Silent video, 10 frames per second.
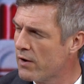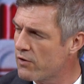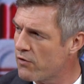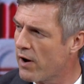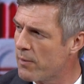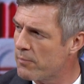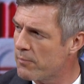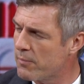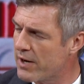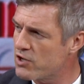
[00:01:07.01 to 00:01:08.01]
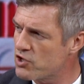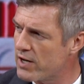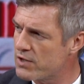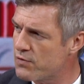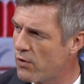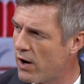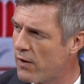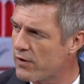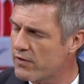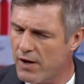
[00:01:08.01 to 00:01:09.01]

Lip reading: to try and make a change for others?